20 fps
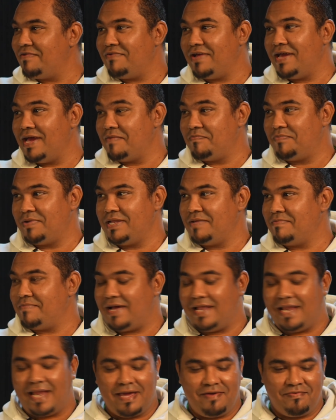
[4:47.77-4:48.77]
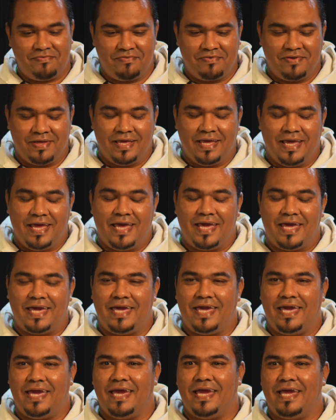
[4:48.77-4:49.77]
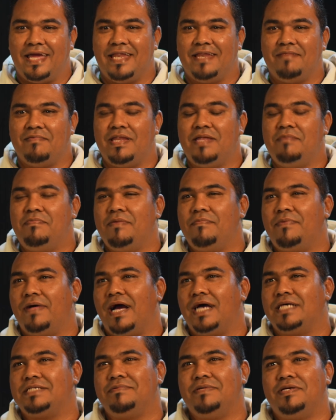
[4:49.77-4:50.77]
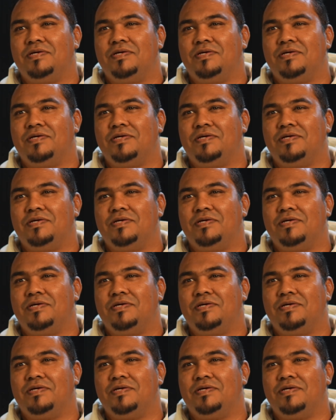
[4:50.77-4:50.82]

ever happen in my life. And many people ask me,